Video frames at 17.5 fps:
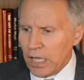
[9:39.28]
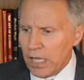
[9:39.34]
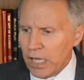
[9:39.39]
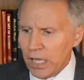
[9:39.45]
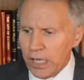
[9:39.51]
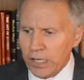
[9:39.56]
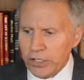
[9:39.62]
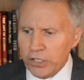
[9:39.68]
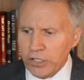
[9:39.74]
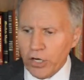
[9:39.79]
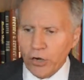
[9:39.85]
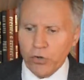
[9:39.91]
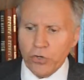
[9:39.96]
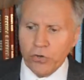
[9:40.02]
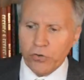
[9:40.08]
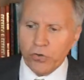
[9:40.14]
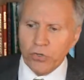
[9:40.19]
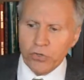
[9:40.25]

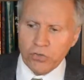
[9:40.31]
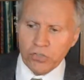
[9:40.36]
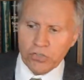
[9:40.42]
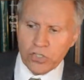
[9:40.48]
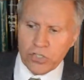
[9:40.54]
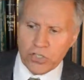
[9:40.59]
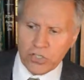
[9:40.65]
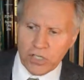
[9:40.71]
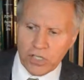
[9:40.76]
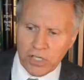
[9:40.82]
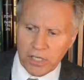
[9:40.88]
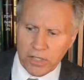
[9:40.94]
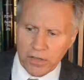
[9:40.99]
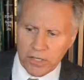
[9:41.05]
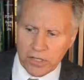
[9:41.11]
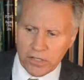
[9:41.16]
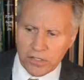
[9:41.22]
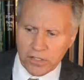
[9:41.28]
You're used to
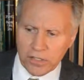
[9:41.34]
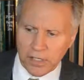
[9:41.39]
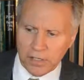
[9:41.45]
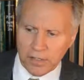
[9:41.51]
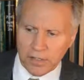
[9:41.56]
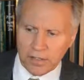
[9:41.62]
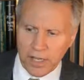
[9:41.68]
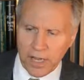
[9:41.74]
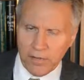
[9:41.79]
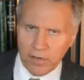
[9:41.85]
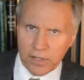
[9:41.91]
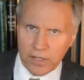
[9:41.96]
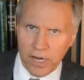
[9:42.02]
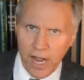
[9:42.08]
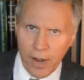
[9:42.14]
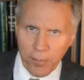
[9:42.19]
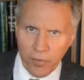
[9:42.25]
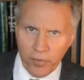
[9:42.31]
seeing this in the David
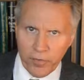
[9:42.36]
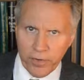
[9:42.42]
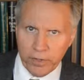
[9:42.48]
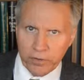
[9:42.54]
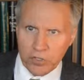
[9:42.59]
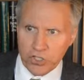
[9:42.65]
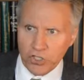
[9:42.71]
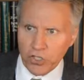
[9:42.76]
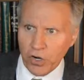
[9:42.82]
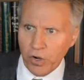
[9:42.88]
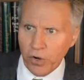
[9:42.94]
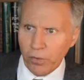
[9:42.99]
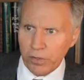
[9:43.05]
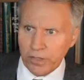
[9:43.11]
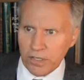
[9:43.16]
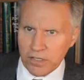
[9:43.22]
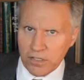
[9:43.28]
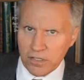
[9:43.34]
Copperfield
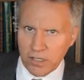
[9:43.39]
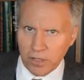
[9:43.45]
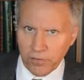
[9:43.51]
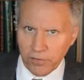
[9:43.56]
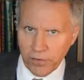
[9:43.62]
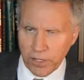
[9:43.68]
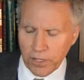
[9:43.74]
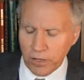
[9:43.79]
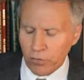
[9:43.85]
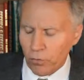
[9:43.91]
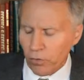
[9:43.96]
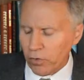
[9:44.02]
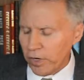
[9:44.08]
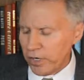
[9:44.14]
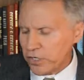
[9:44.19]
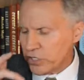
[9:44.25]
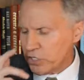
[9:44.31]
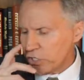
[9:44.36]
show, in the Siegfried and
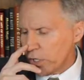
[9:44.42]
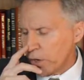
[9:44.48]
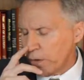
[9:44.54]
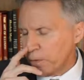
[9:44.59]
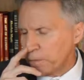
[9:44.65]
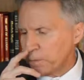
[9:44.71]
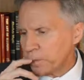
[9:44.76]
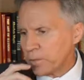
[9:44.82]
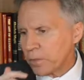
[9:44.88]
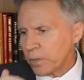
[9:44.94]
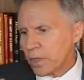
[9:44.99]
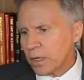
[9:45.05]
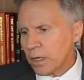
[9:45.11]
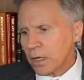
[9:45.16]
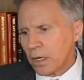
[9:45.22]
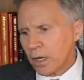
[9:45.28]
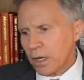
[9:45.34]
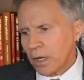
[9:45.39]
Roy show.
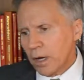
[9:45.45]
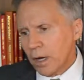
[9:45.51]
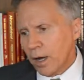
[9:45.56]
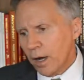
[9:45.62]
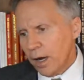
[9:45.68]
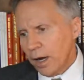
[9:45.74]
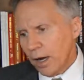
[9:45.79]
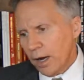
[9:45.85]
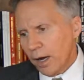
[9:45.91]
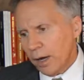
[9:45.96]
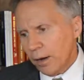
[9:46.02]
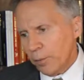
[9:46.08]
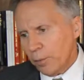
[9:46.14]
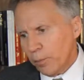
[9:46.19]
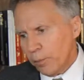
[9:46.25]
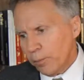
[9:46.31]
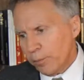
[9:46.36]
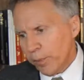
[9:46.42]

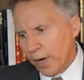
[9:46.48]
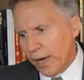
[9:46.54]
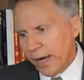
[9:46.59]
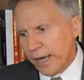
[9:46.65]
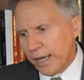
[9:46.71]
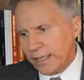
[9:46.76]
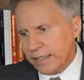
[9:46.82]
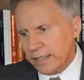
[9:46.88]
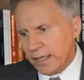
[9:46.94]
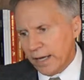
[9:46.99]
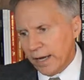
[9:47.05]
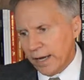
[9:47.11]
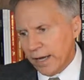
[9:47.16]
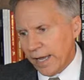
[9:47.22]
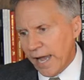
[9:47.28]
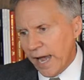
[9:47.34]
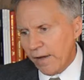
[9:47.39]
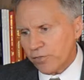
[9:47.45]
But
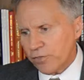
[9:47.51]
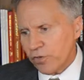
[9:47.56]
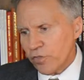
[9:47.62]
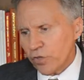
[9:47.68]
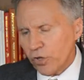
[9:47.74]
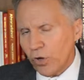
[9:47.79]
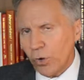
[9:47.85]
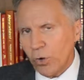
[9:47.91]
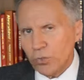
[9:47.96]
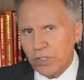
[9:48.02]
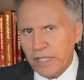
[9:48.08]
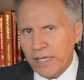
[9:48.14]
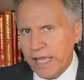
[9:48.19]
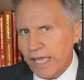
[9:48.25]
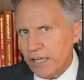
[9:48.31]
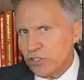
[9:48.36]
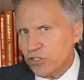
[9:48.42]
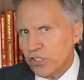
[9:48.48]
after the Golden
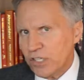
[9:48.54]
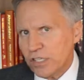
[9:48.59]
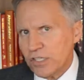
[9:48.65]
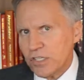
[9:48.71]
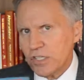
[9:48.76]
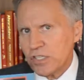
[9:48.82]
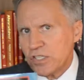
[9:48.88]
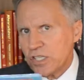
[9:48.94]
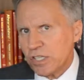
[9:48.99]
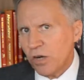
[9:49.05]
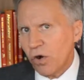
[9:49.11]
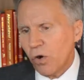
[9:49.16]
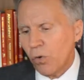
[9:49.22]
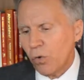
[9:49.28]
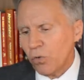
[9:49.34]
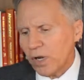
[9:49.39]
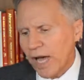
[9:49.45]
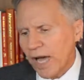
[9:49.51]
Age, you didn't see a
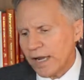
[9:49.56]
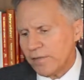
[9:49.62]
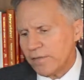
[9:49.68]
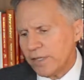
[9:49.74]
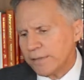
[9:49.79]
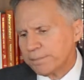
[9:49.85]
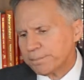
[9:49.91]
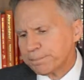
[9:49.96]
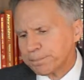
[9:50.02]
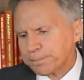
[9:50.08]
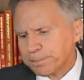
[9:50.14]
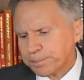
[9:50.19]
whole lot of it.